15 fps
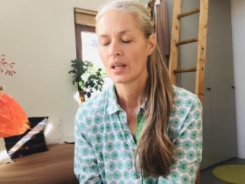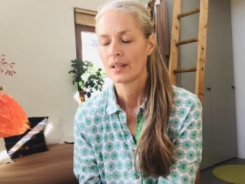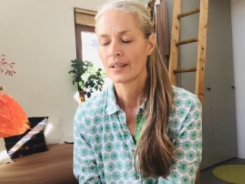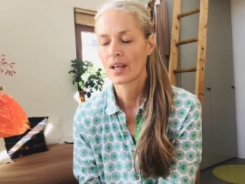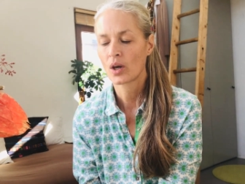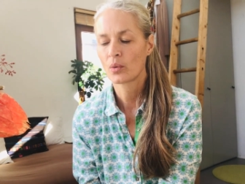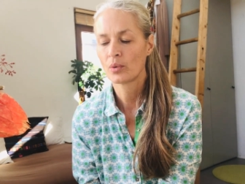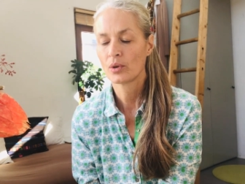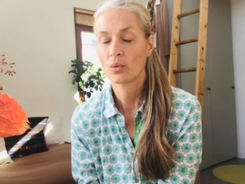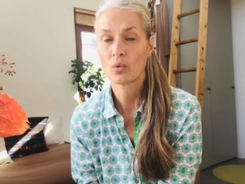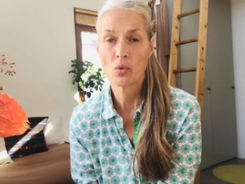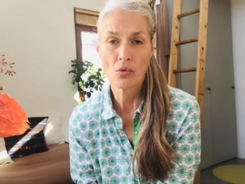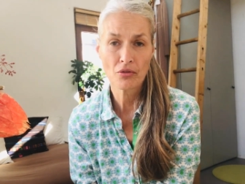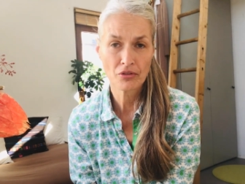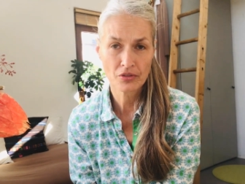Now we
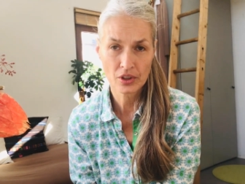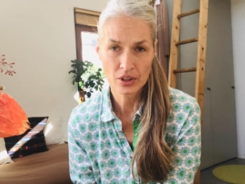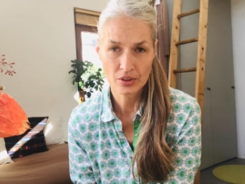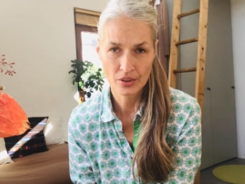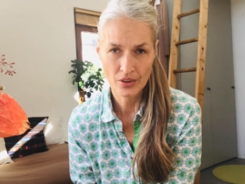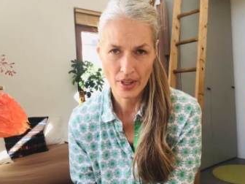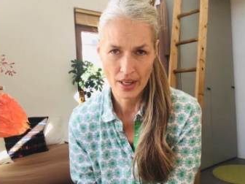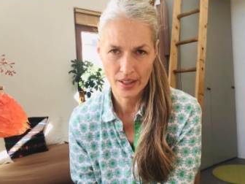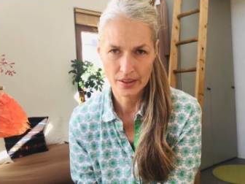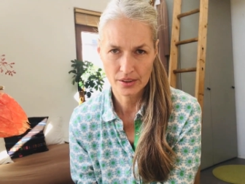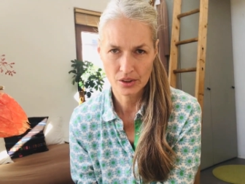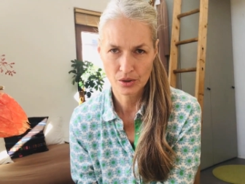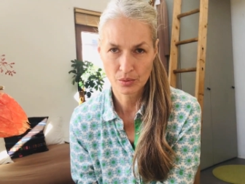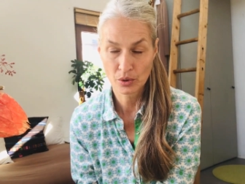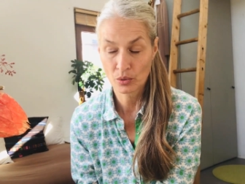all feel
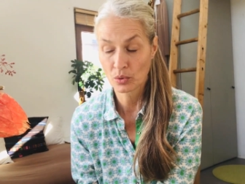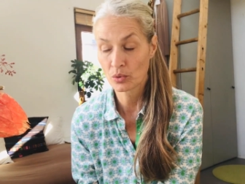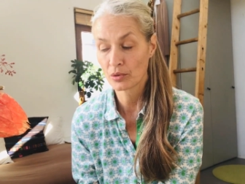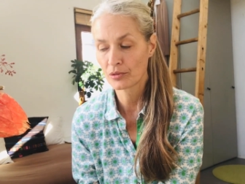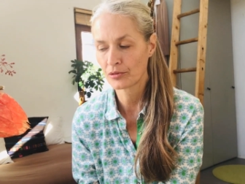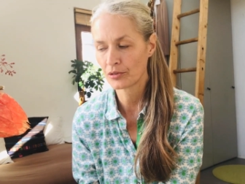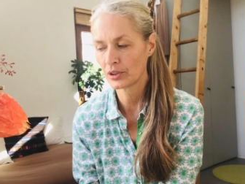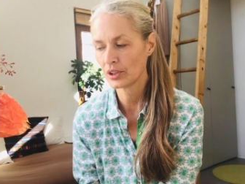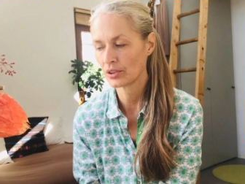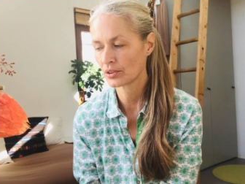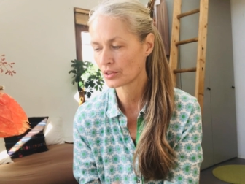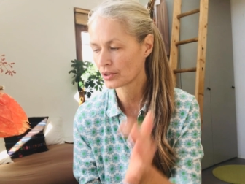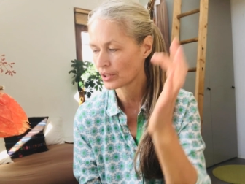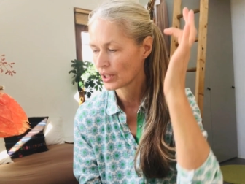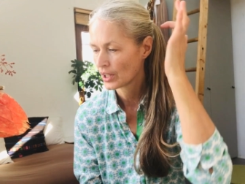that, we all
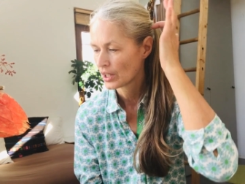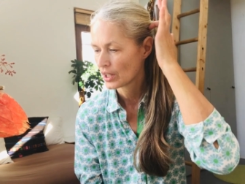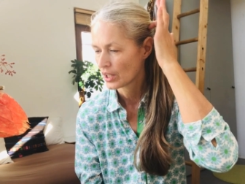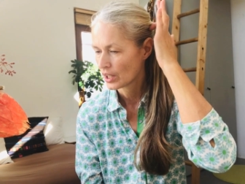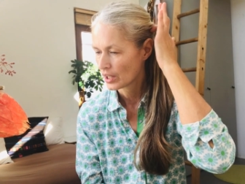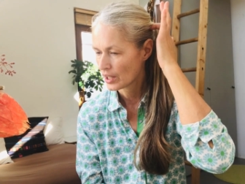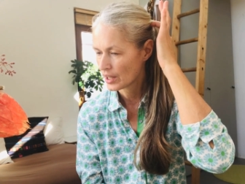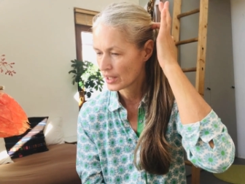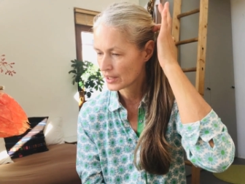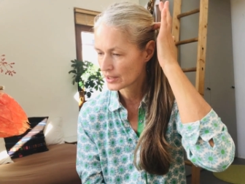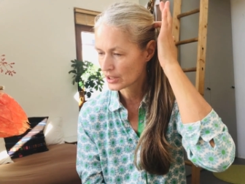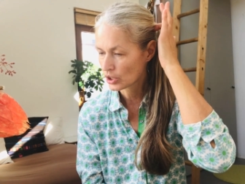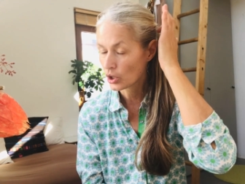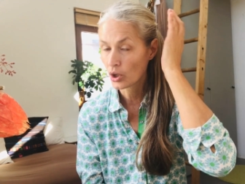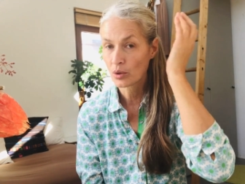feel this
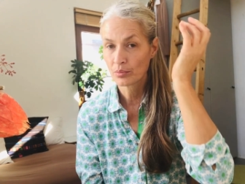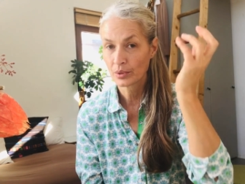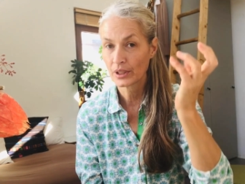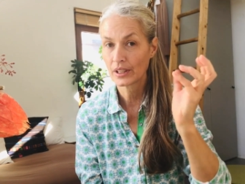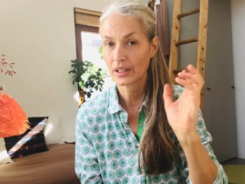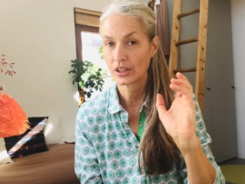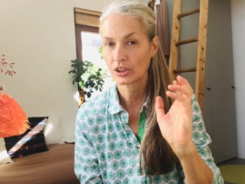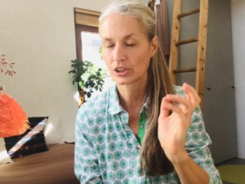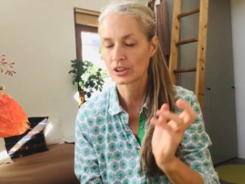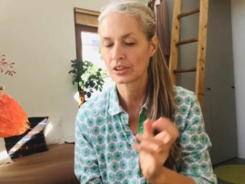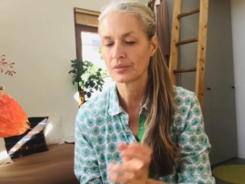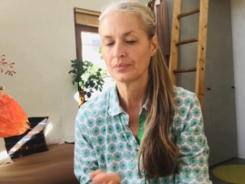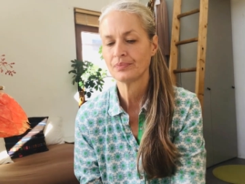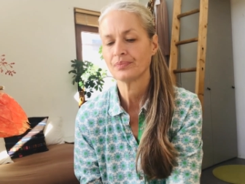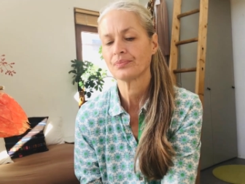
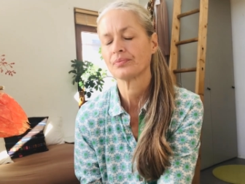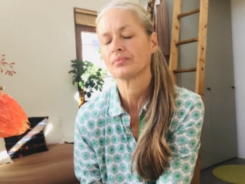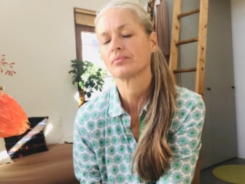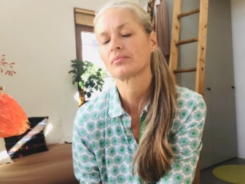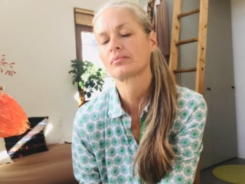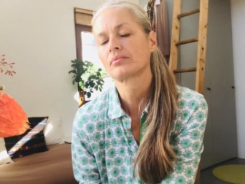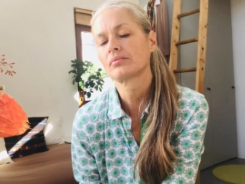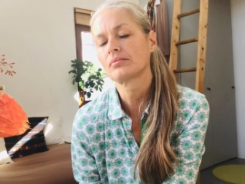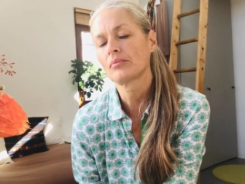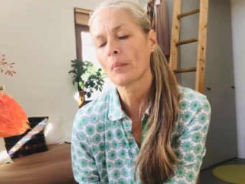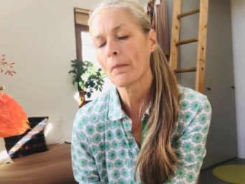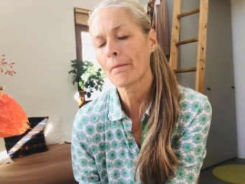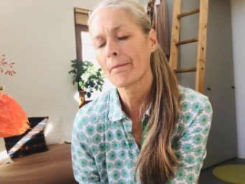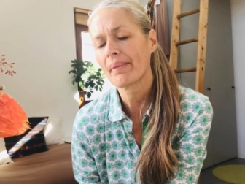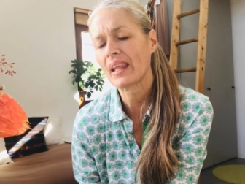combination
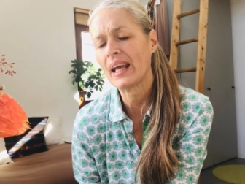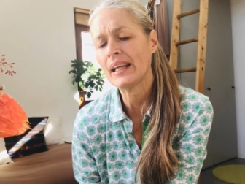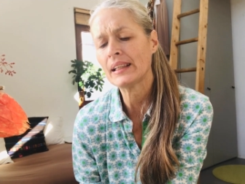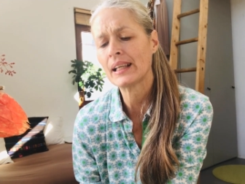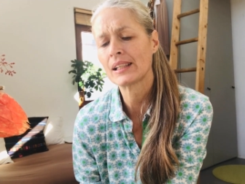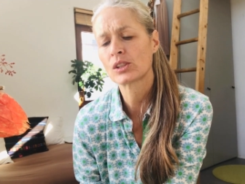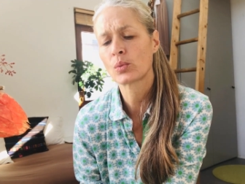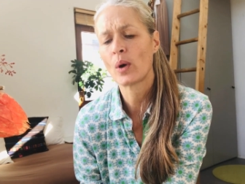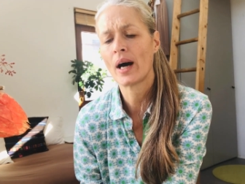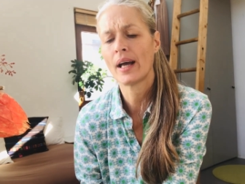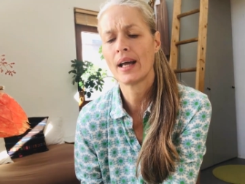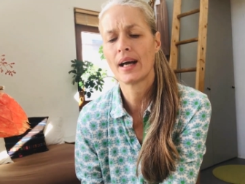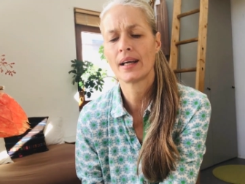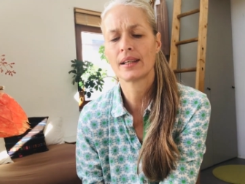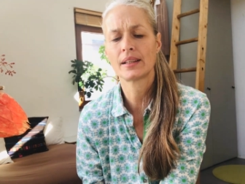and that's why
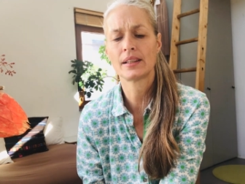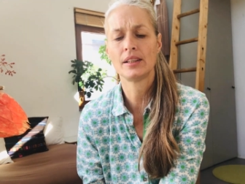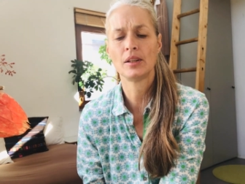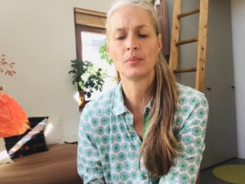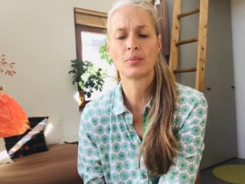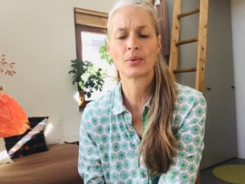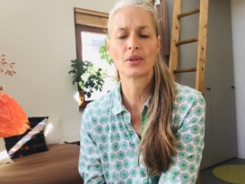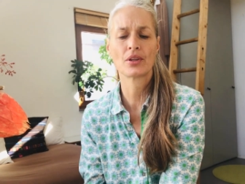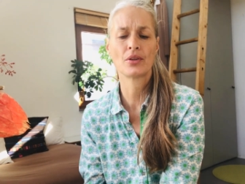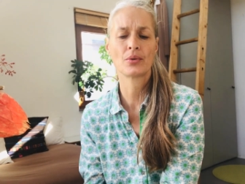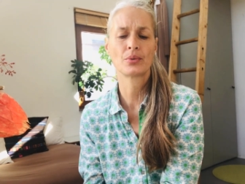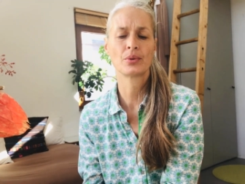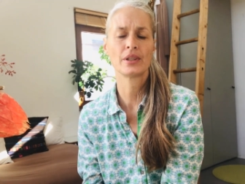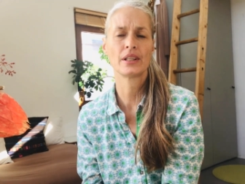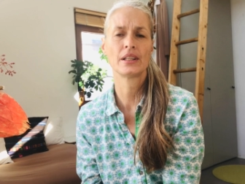I keep the
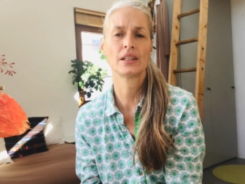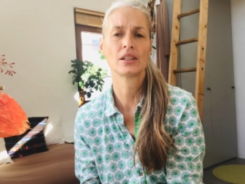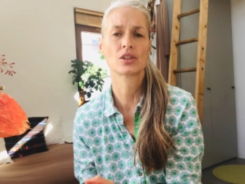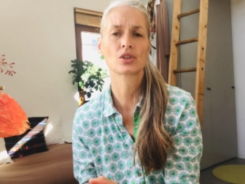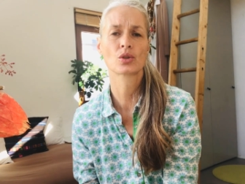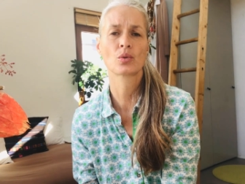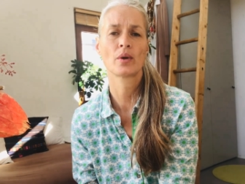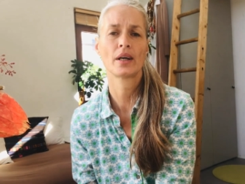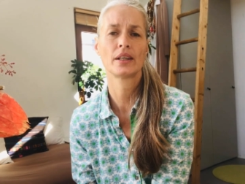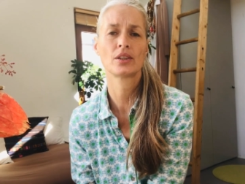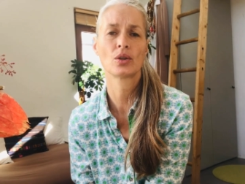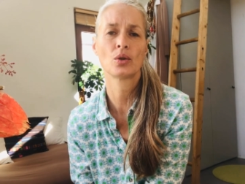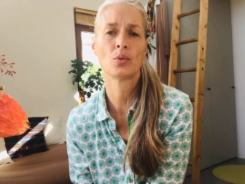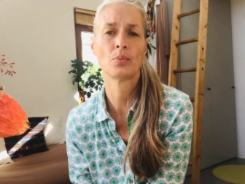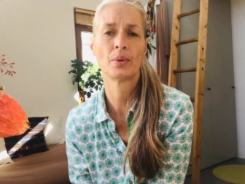readings quite
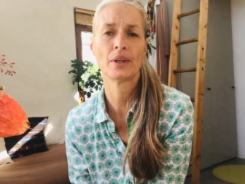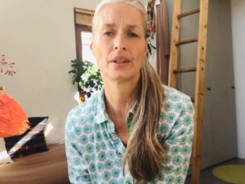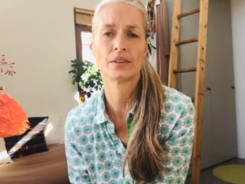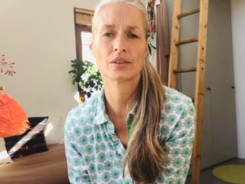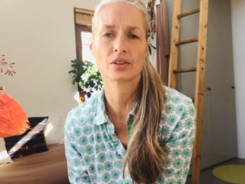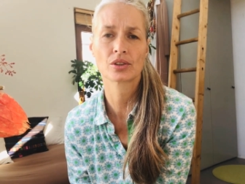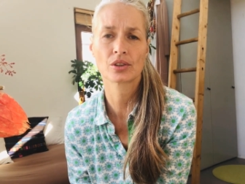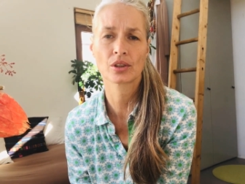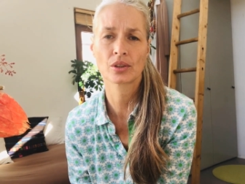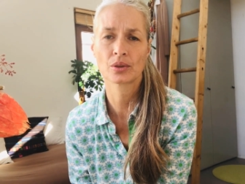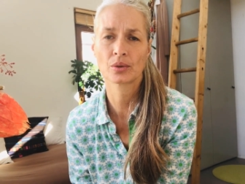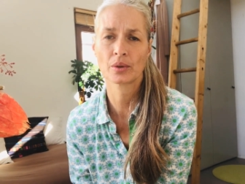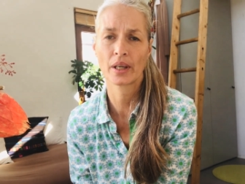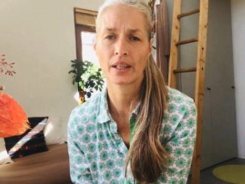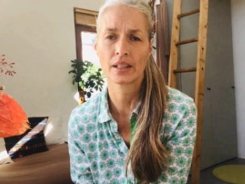open.
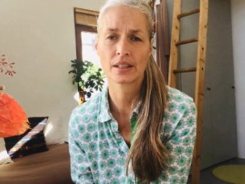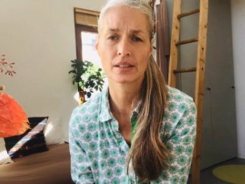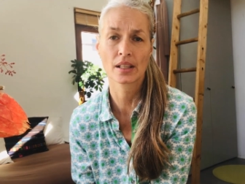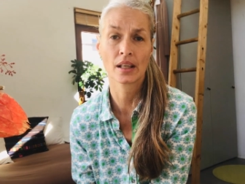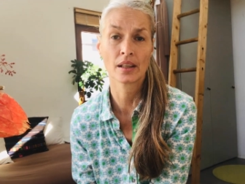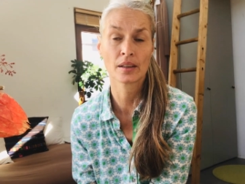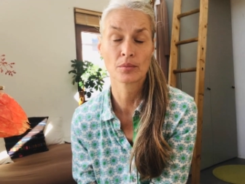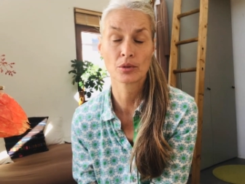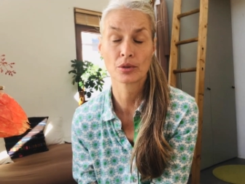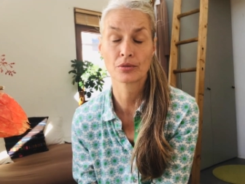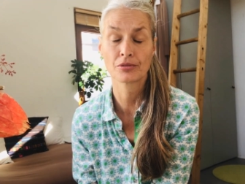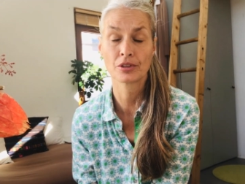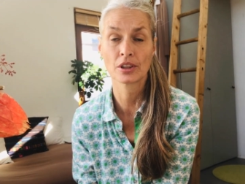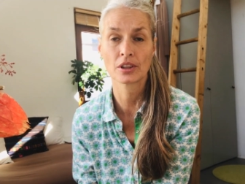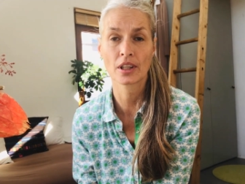So anytime you
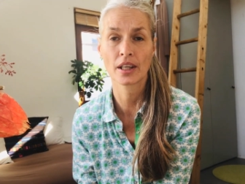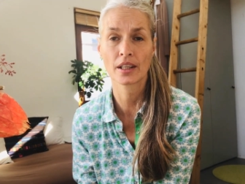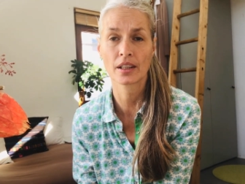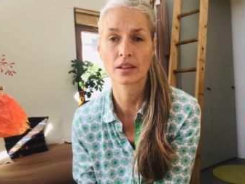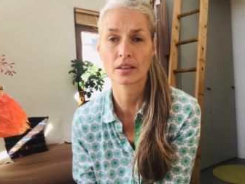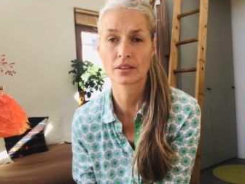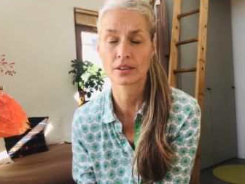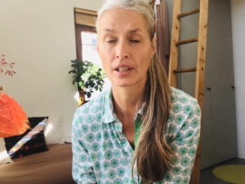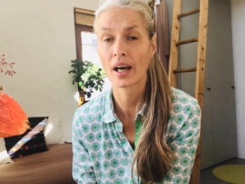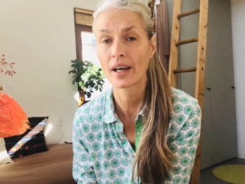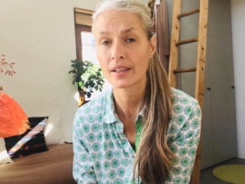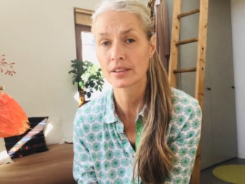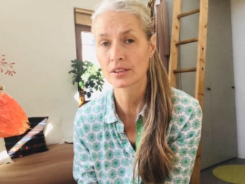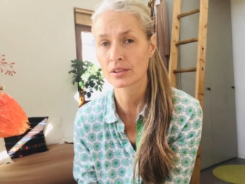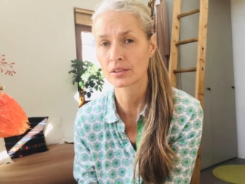feel like a
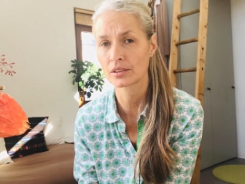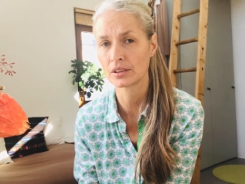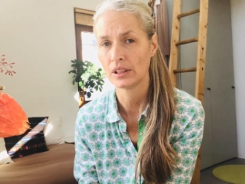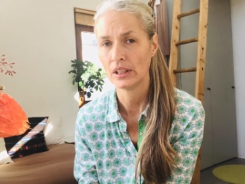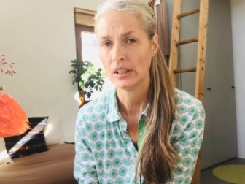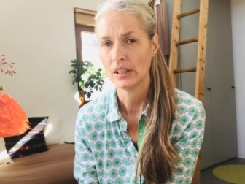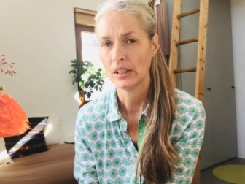title